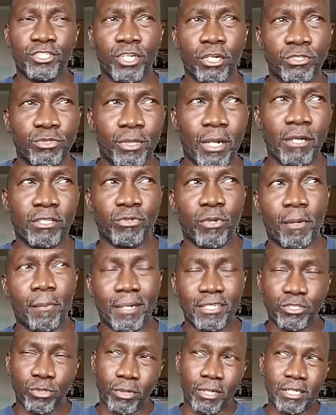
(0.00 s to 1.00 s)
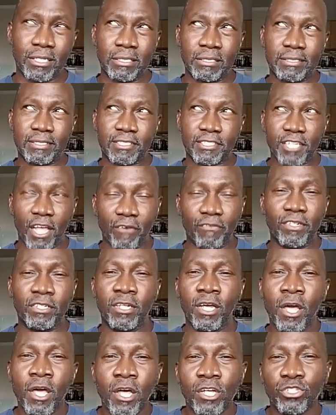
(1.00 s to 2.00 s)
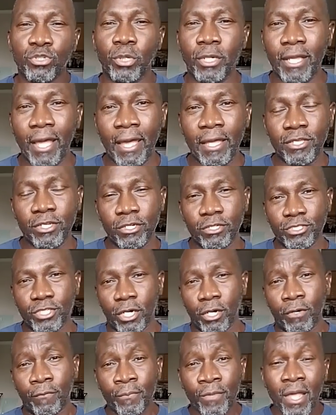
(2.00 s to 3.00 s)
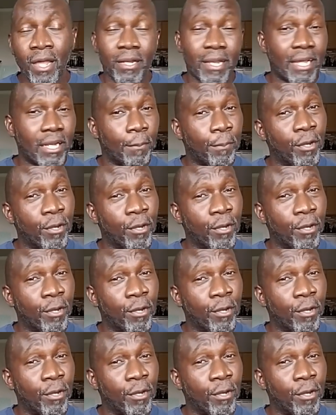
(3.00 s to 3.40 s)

back to church when I was around about twenty-seven, twenty-eight years old.